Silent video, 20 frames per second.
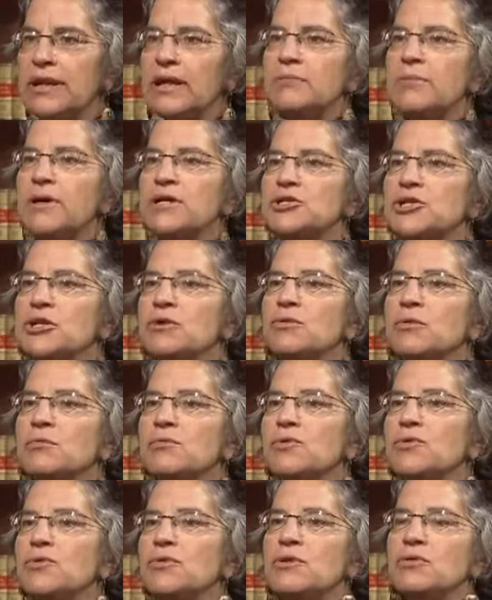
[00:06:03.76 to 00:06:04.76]
led by General
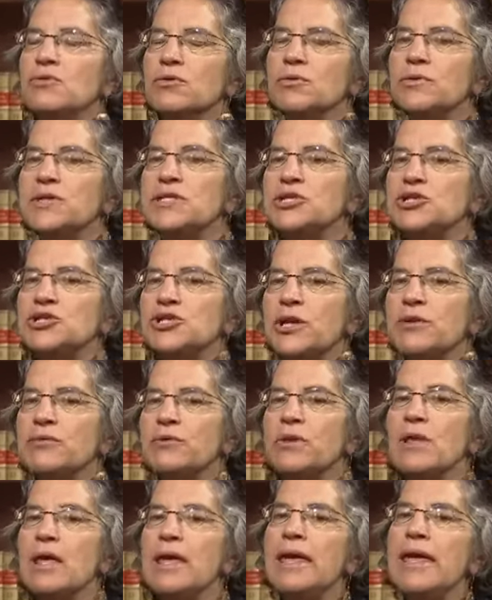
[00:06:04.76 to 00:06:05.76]
Mood, the Norwegian
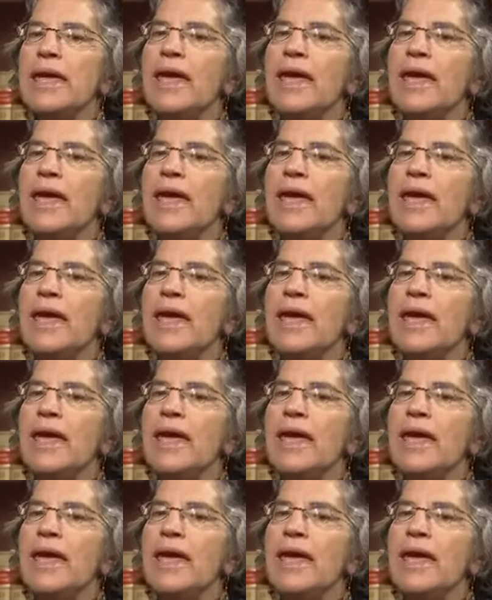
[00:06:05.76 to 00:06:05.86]
general,